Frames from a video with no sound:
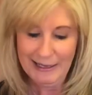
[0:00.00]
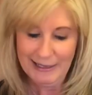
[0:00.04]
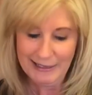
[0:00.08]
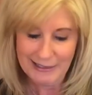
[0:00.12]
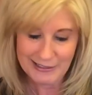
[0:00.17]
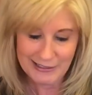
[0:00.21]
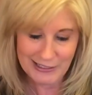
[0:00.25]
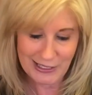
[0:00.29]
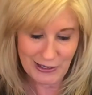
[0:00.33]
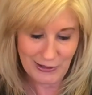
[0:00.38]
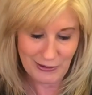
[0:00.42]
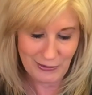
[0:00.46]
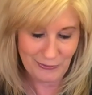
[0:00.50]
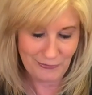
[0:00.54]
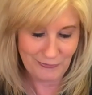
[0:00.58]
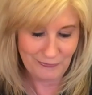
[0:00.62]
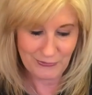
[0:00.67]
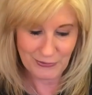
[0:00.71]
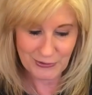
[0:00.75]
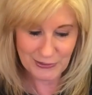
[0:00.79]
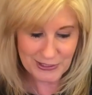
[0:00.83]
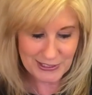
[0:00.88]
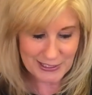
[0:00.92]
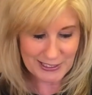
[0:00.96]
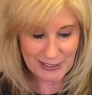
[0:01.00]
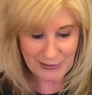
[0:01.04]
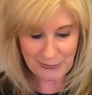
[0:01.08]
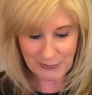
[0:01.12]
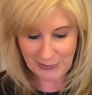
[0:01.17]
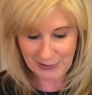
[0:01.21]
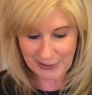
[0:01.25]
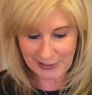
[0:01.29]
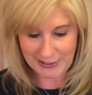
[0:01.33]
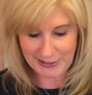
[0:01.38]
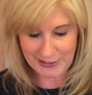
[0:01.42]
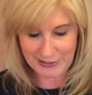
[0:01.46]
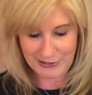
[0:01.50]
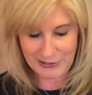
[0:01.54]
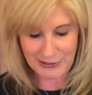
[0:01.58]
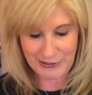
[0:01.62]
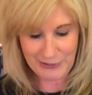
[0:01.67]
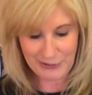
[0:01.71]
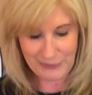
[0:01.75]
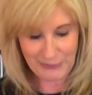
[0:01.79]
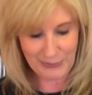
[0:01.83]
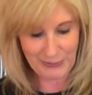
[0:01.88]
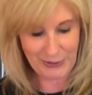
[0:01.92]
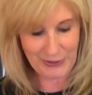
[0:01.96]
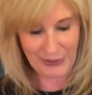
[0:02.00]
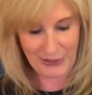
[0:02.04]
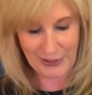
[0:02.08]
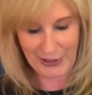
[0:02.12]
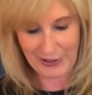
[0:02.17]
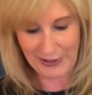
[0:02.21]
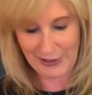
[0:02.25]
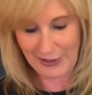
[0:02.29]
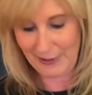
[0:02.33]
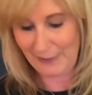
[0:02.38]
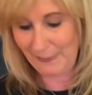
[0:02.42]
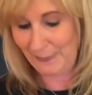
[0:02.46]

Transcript: So first thing we're gonna do with our